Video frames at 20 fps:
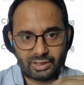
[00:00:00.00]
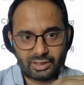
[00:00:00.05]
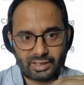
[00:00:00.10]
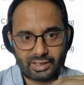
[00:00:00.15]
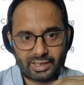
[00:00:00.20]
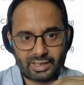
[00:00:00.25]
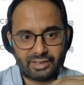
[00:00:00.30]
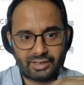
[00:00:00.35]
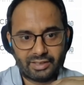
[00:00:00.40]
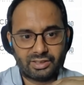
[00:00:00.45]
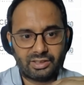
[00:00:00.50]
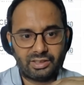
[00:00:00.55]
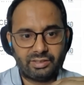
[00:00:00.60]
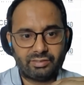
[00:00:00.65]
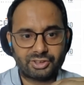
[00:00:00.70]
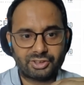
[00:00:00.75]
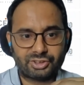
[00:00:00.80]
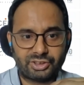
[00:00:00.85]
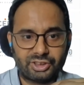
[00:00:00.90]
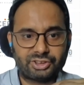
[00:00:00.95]
And the
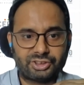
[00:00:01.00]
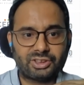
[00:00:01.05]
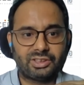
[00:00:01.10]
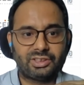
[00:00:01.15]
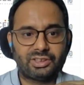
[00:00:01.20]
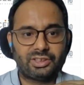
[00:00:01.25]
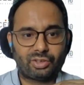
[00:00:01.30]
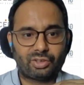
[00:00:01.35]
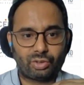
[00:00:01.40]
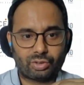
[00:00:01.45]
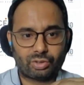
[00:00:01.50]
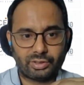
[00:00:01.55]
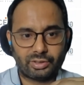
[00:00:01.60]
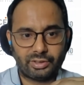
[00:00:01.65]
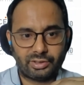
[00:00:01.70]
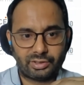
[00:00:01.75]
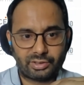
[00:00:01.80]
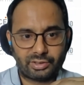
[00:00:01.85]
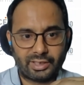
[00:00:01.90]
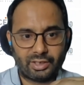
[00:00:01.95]
devastation
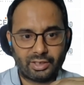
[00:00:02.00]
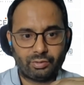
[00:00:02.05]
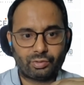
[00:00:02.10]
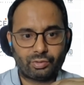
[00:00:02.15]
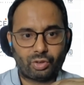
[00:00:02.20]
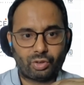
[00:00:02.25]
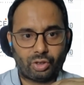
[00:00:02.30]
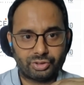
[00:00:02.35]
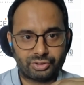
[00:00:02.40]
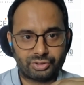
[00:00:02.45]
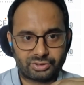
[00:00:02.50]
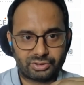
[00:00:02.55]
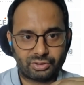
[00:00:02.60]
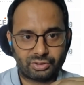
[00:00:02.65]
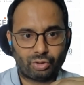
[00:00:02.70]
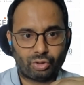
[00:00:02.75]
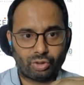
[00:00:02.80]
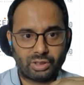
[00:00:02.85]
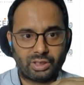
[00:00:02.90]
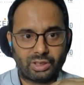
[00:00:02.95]
it kind of caused
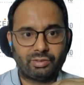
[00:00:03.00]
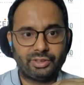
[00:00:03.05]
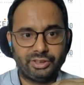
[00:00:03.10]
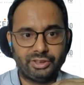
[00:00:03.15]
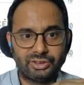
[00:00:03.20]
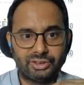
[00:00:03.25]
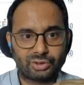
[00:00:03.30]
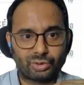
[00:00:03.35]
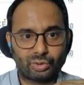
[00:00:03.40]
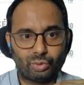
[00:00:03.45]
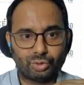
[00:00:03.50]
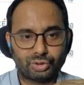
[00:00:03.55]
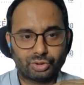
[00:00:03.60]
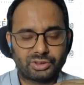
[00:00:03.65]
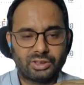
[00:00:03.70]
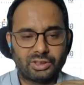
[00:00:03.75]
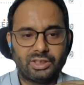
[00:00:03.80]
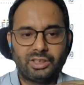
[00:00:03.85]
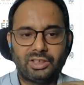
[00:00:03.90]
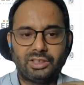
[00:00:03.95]
on our East Coast
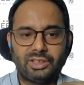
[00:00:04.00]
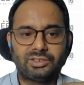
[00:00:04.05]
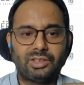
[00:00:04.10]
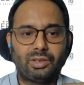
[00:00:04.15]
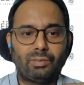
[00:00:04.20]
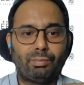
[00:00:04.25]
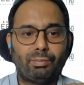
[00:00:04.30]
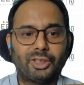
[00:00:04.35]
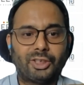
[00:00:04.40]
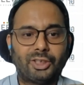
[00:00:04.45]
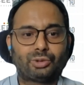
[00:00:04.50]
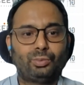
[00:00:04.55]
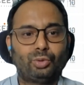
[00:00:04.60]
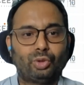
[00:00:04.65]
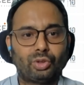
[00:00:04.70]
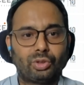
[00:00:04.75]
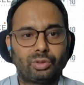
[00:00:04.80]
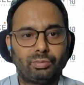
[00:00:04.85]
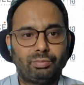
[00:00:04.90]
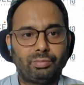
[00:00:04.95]
is now much
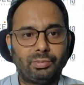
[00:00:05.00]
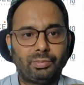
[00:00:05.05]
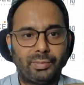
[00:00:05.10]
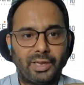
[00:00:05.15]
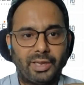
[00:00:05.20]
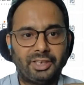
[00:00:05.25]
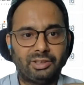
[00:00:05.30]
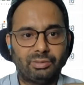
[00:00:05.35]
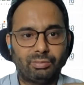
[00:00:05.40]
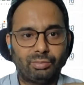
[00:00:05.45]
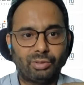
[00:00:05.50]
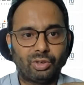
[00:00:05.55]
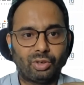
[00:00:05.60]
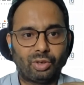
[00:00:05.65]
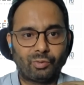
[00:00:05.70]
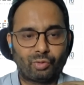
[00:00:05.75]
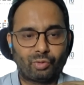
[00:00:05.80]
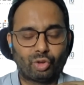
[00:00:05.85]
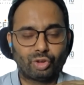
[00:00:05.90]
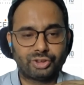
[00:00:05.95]
more manageable.
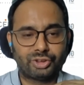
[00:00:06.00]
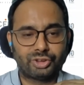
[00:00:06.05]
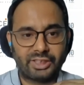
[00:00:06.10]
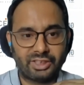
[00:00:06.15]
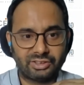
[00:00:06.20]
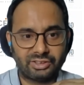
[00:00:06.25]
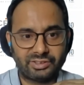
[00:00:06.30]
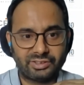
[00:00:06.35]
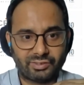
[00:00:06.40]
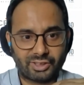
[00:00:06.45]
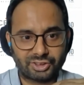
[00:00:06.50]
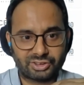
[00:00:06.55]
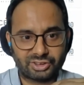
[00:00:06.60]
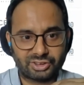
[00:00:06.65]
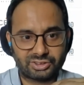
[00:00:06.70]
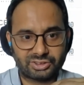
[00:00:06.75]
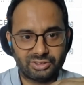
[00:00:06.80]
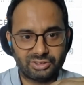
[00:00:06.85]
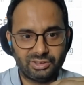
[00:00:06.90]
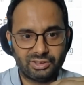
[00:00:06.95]
Of course, there is
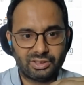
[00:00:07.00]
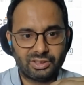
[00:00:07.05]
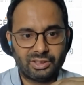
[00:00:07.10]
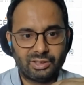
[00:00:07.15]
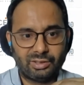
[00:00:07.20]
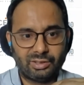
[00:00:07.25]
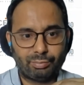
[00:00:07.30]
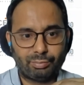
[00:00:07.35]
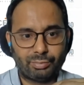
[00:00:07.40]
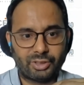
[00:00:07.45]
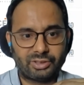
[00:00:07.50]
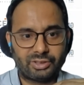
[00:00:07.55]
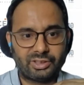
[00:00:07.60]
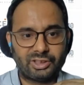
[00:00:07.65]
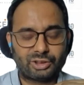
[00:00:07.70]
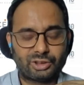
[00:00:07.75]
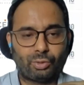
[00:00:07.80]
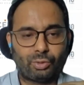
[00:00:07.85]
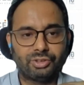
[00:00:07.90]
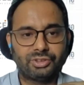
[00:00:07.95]
devastation, but the
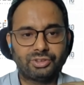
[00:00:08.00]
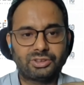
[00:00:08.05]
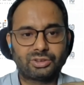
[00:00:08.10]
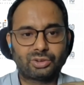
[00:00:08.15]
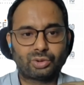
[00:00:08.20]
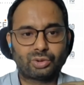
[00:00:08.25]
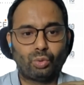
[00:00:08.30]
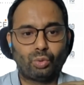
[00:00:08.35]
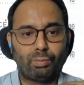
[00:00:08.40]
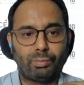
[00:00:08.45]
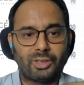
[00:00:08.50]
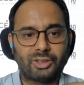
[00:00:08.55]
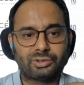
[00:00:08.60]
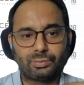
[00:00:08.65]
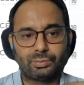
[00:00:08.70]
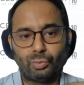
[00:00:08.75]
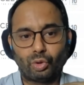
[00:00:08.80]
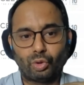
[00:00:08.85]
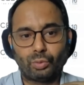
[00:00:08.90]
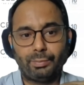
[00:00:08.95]
response is so much
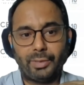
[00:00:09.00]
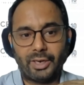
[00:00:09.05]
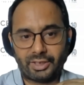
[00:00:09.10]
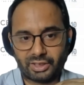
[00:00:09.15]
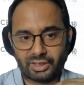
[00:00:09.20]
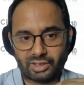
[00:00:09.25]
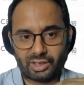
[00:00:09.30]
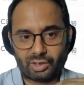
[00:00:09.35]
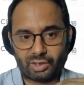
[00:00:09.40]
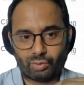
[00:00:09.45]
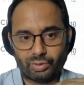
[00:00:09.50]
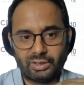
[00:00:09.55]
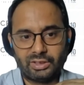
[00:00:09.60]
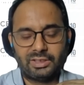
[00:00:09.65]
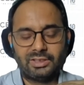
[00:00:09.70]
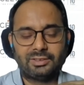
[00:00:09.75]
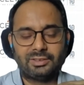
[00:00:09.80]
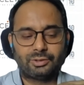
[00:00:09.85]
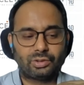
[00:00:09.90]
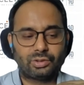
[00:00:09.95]
more better now.
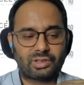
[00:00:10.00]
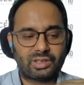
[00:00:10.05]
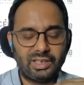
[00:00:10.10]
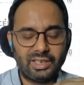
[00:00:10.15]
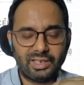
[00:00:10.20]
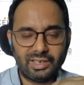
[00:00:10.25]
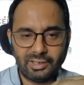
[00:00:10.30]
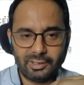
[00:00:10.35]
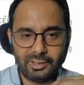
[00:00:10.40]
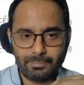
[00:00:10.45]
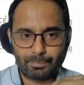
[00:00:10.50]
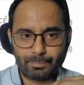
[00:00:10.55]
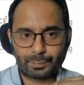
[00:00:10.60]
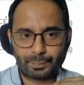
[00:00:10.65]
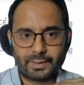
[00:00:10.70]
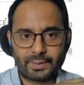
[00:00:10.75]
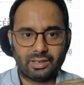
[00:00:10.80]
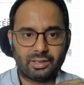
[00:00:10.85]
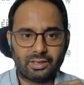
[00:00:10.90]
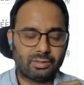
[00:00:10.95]
So clearly,
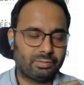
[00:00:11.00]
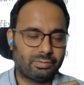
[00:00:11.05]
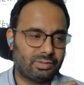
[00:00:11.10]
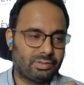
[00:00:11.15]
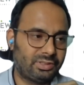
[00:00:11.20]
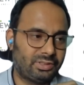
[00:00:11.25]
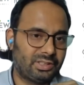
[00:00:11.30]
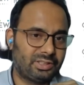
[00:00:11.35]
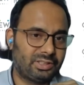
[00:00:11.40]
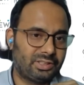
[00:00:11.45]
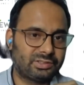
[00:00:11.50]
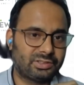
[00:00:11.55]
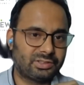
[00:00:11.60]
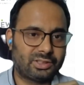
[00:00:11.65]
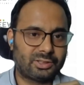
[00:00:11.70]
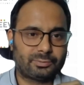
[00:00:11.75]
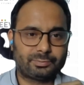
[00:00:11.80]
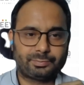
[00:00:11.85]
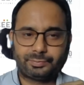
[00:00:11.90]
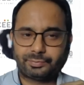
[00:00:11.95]
there is
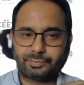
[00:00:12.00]
a